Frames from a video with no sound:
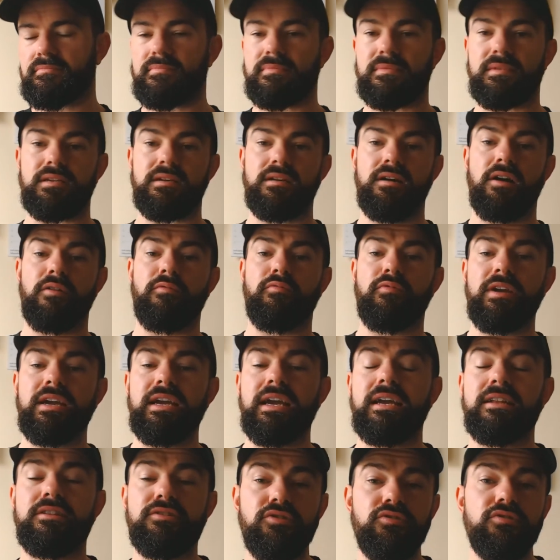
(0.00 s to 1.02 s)

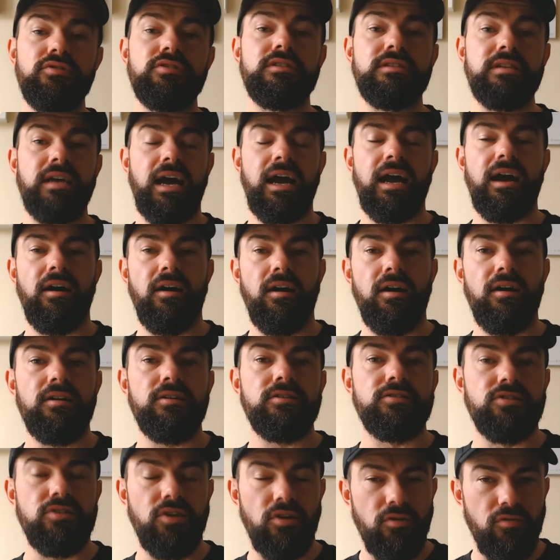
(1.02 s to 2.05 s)
It does
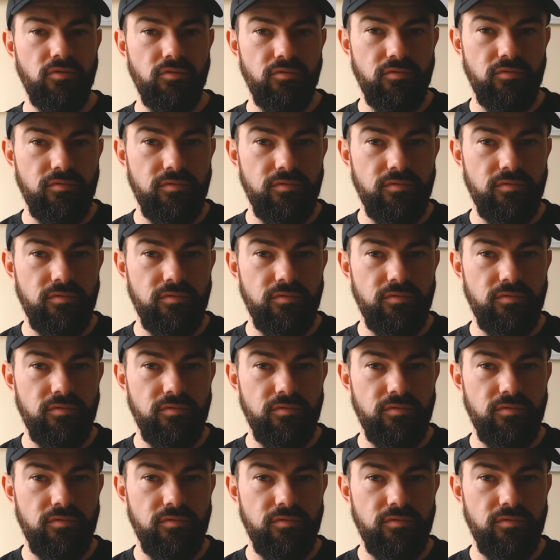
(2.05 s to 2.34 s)
also